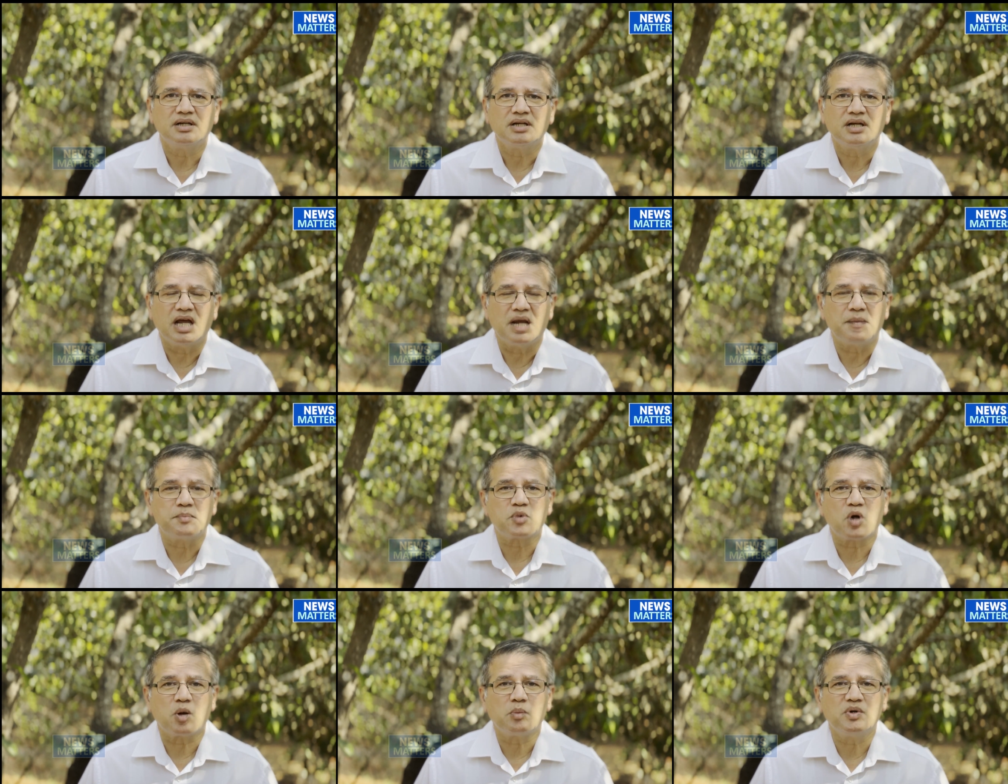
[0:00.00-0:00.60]

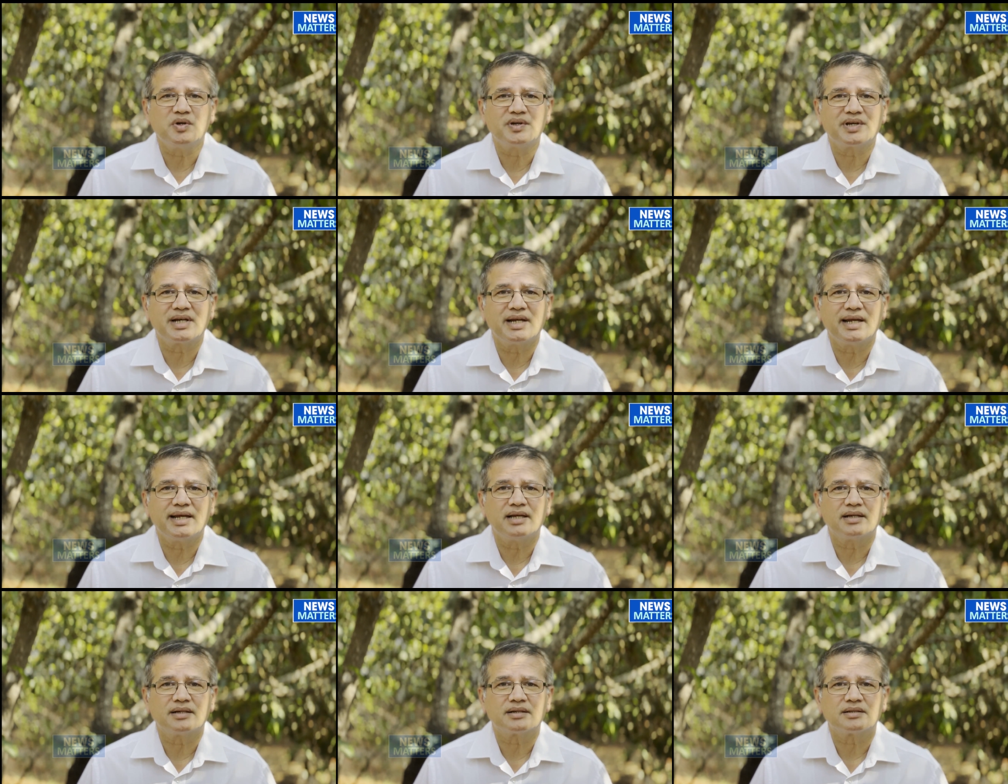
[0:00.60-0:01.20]
and probably
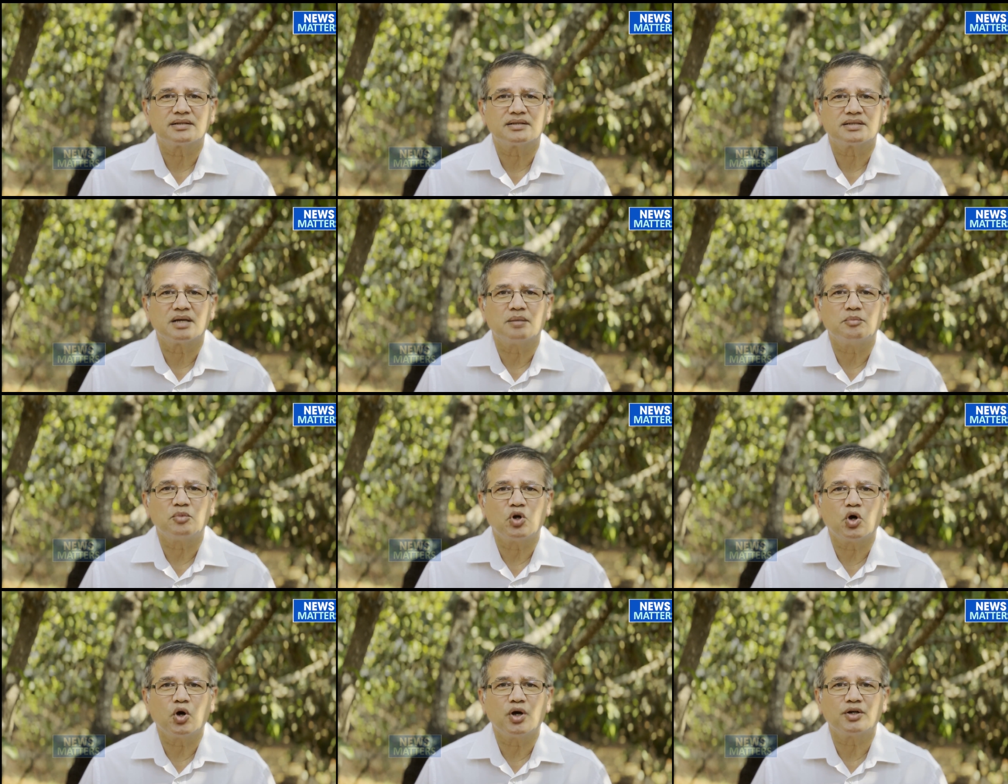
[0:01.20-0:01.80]
create some
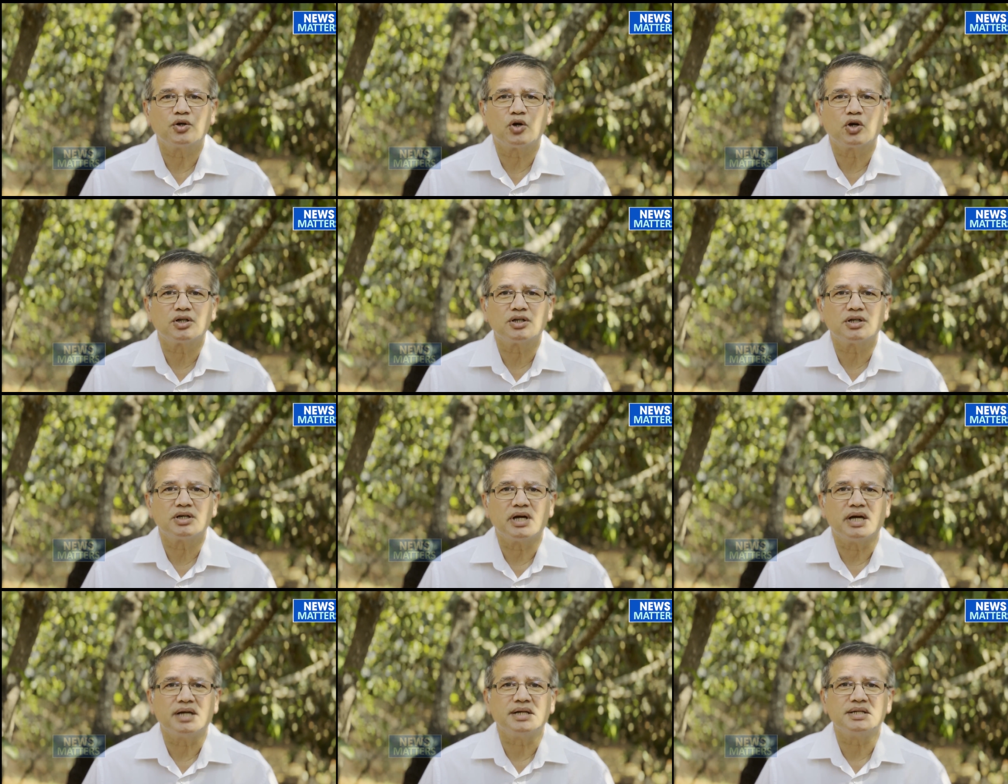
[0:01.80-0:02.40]
law and
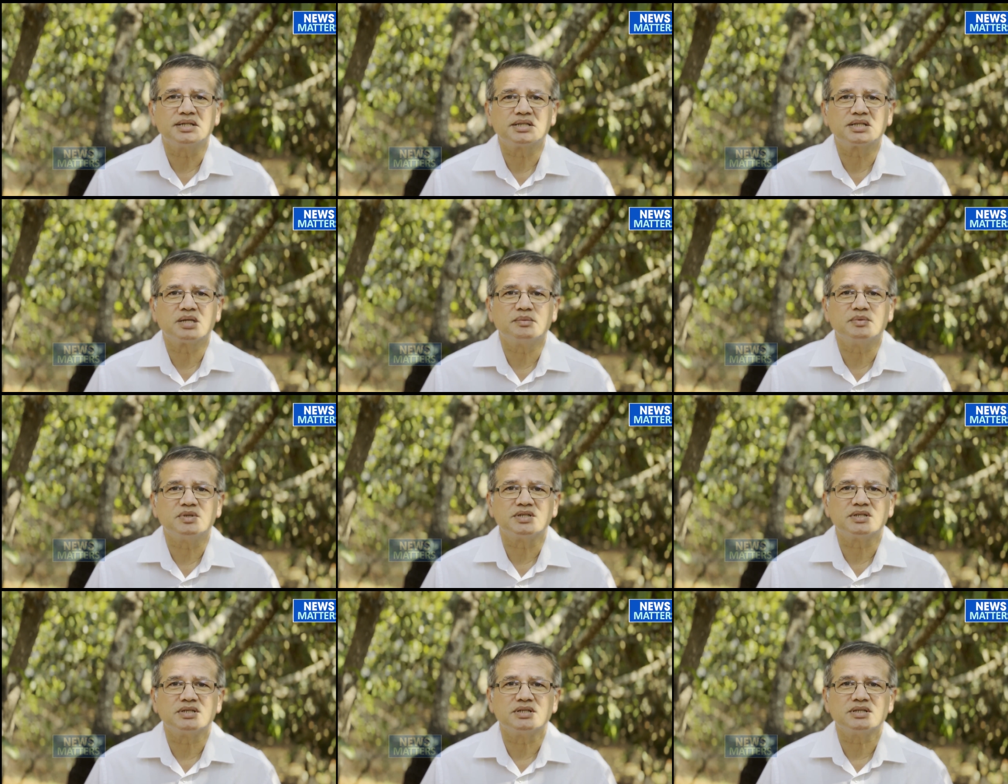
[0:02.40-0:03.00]
order and
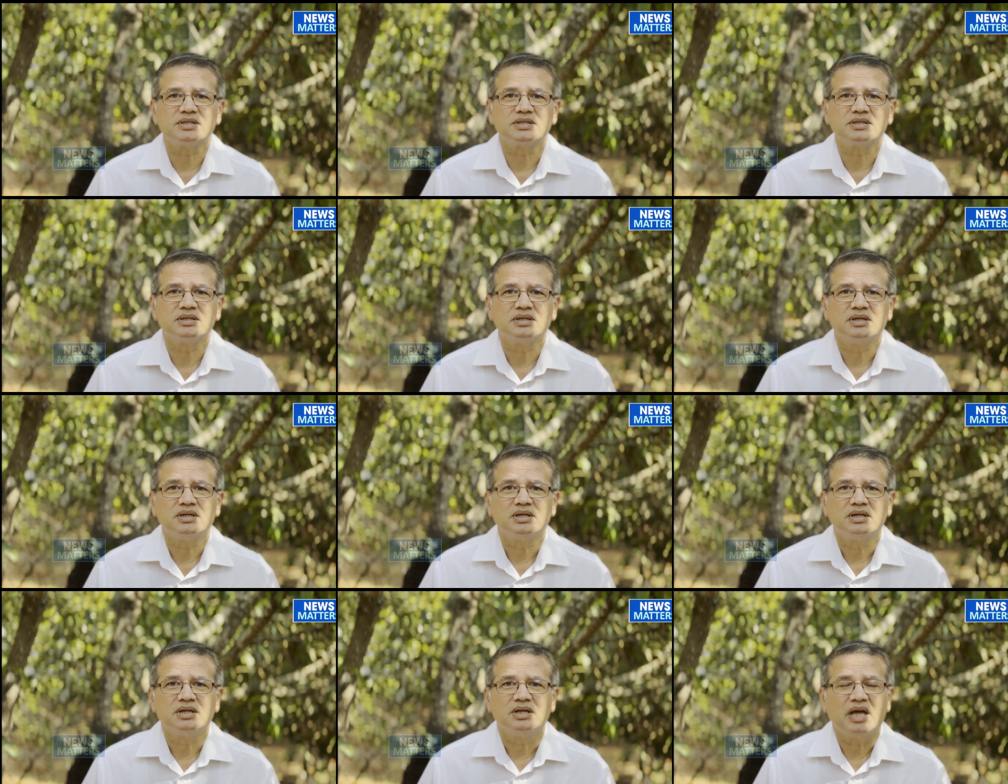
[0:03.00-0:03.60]
disturbances
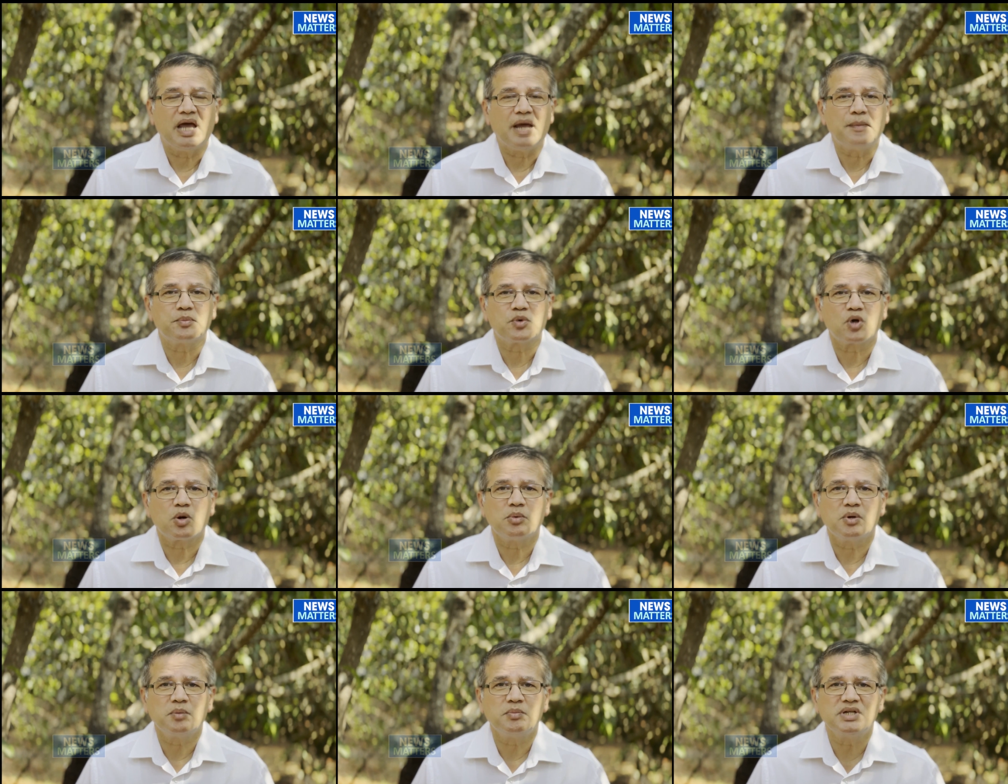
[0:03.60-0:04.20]
and
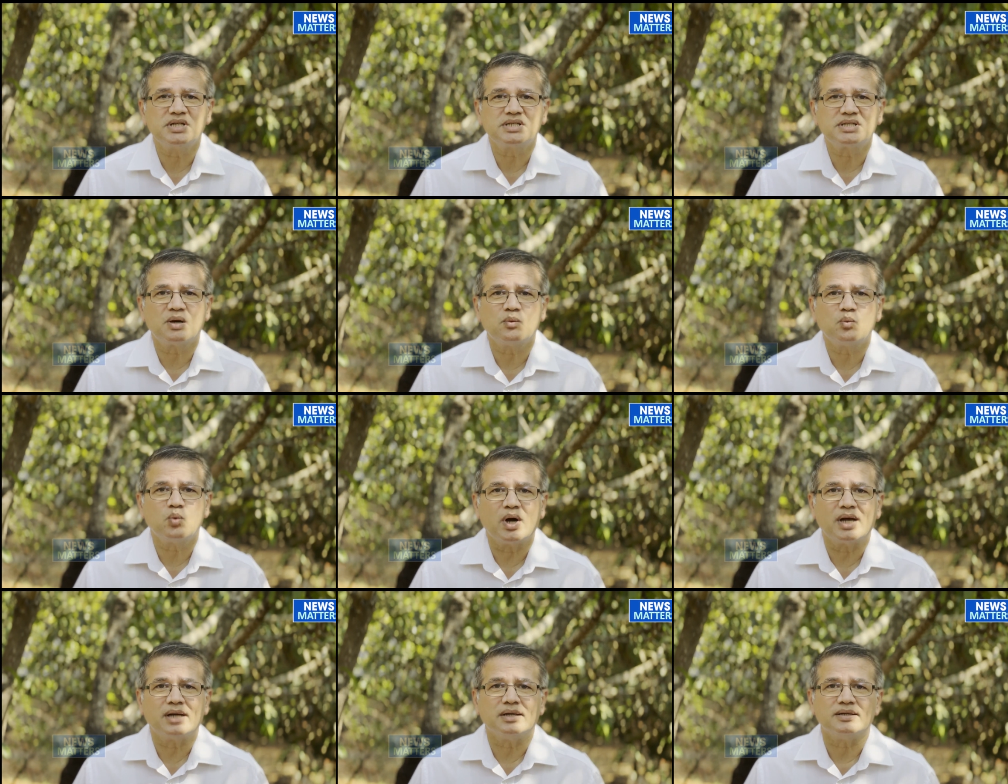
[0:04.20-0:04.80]
probably some
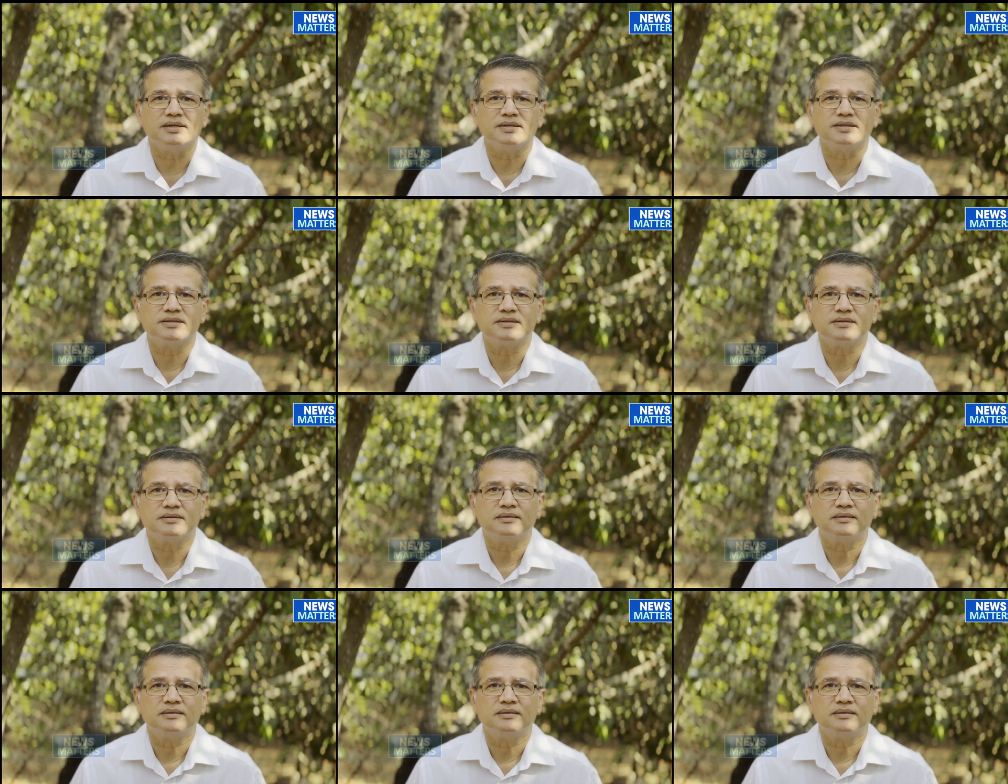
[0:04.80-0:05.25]
violence.